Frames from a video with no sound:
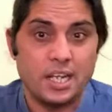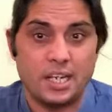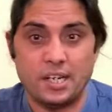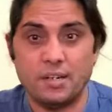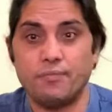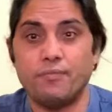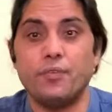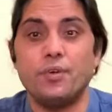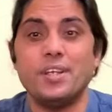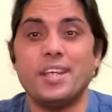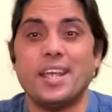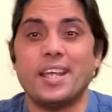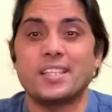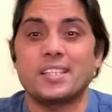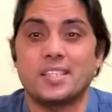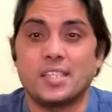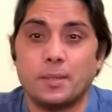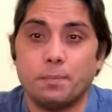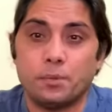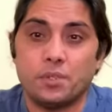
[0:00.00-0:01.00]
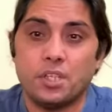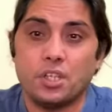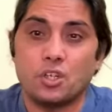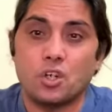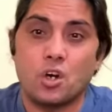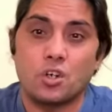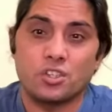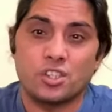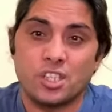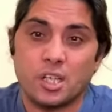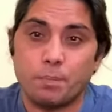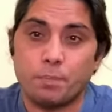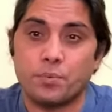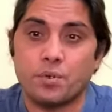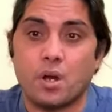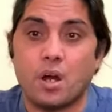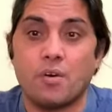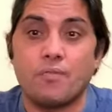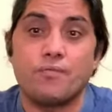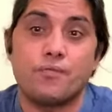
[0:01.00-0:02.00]
"If we accept the
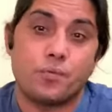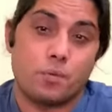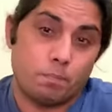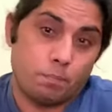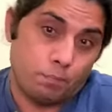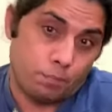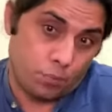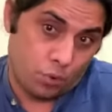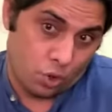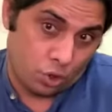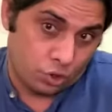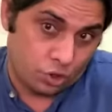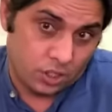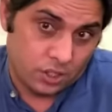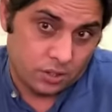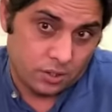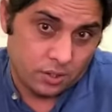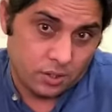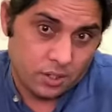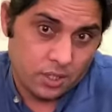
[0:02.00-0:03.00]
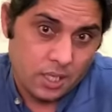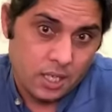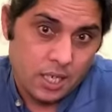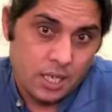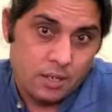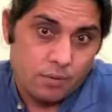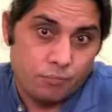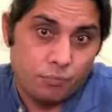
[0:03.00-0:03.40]
concept of process,